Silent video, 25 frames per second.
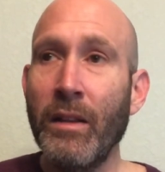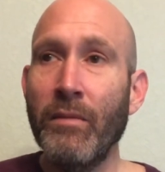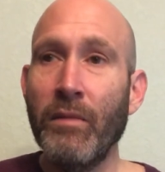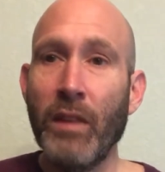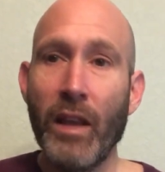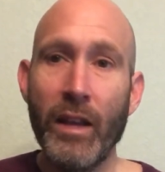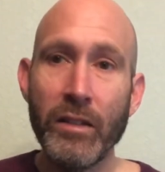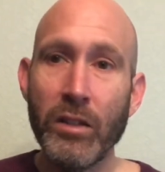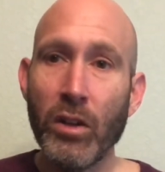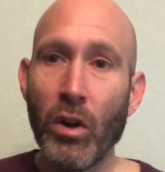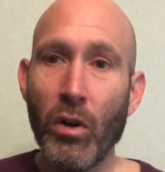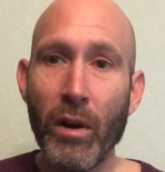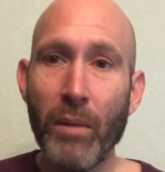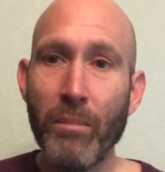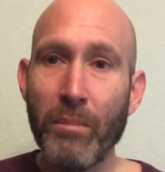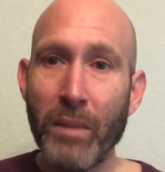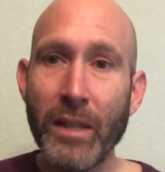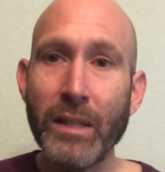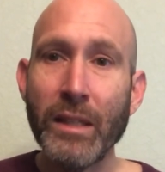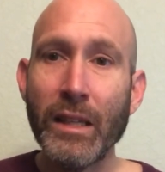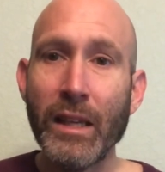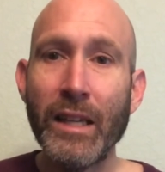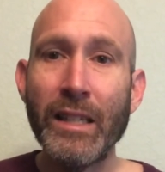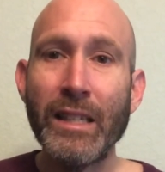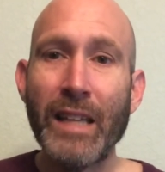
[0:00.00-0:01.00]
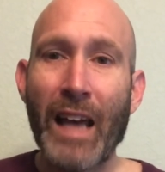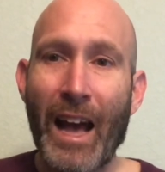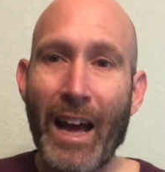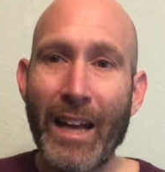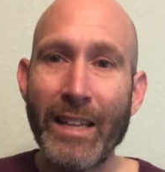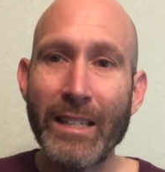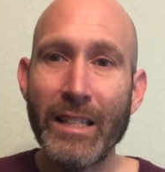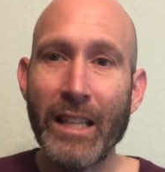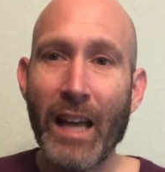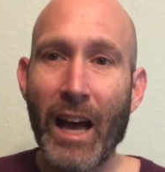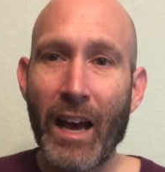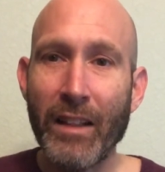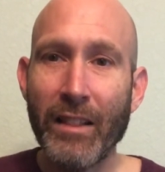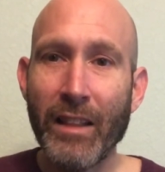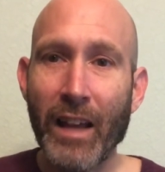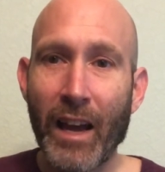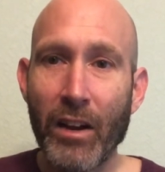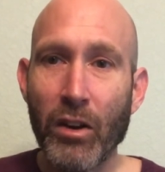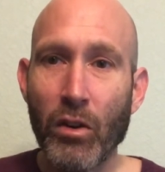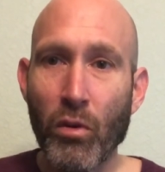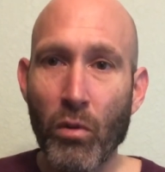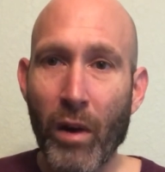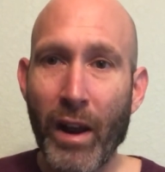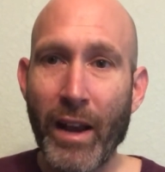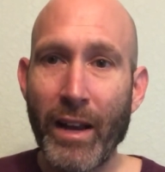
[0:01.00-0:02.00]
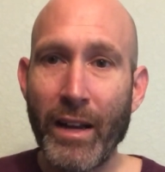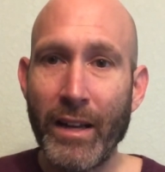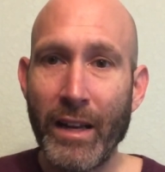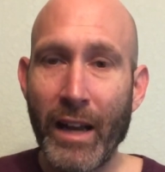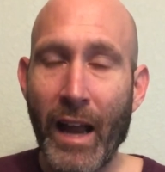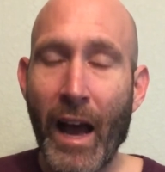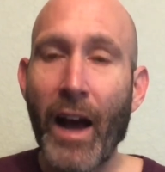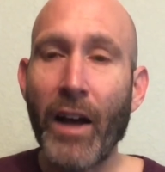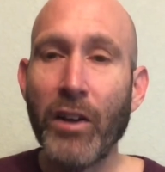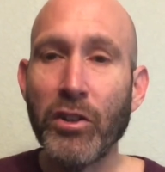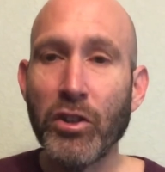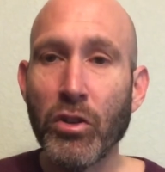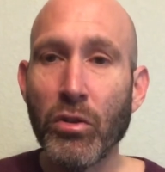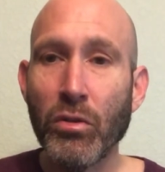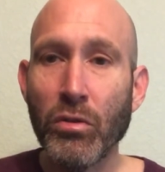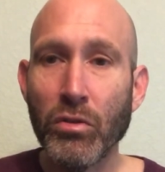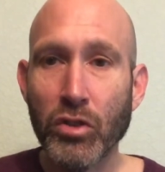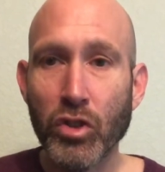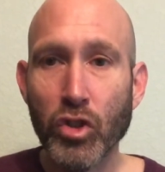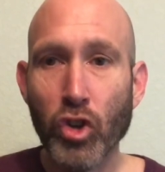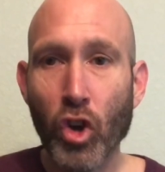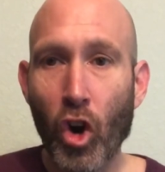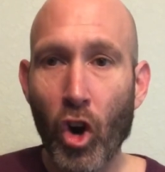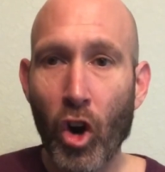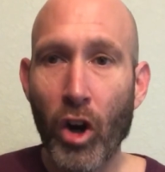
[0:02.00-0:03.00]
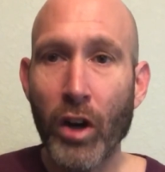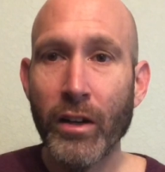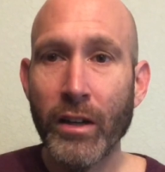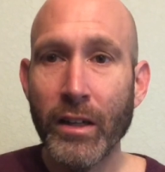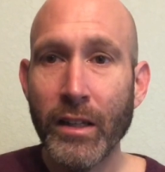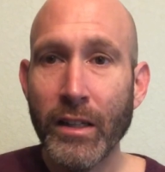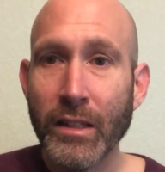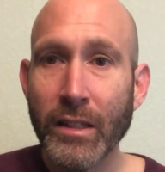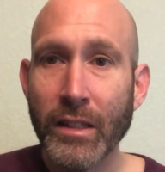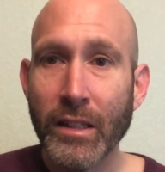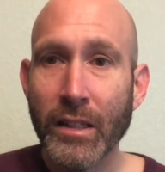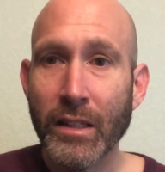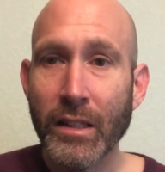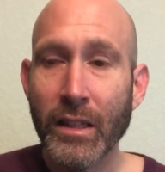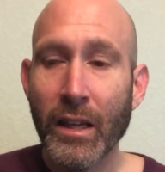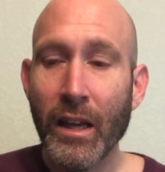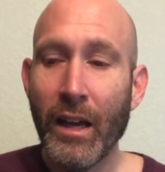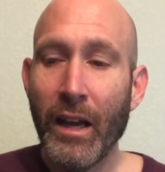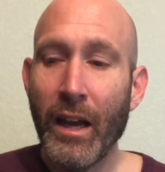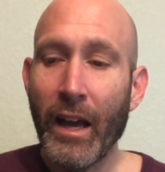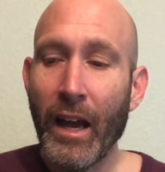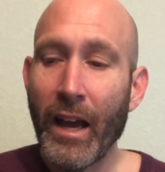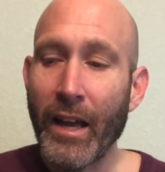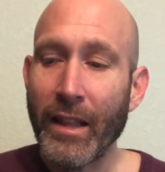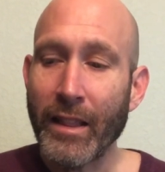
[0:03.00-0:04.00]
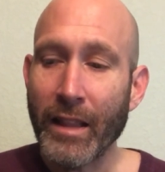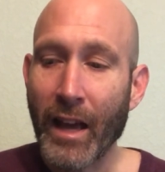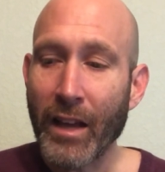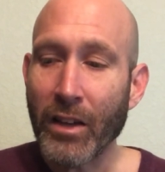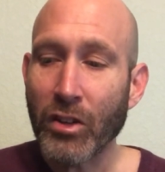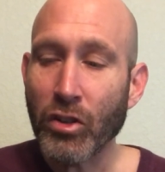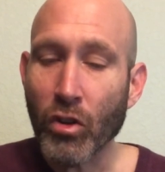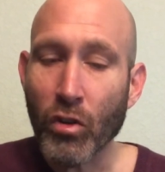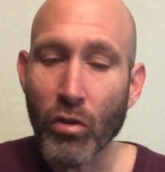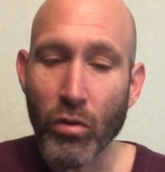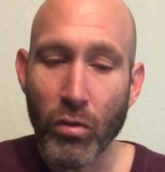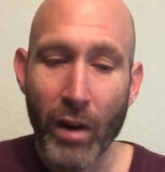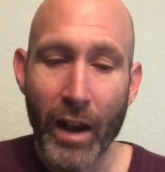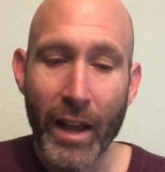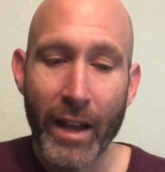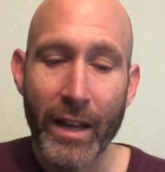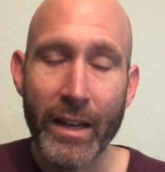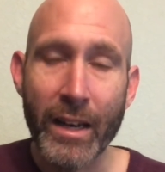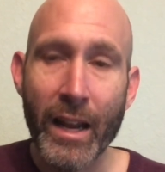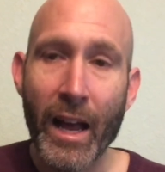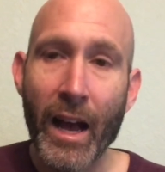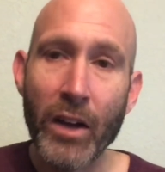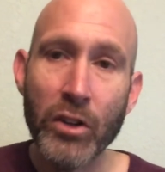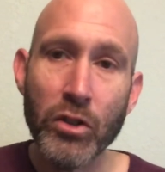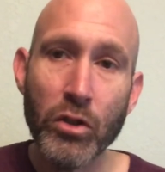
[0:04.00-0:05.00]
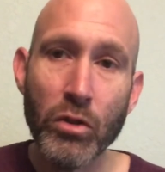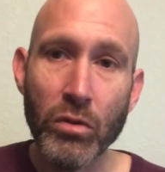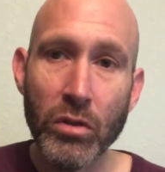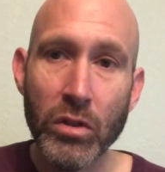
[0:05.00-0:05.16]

And so hibiscus has that great natural tartness and that great natural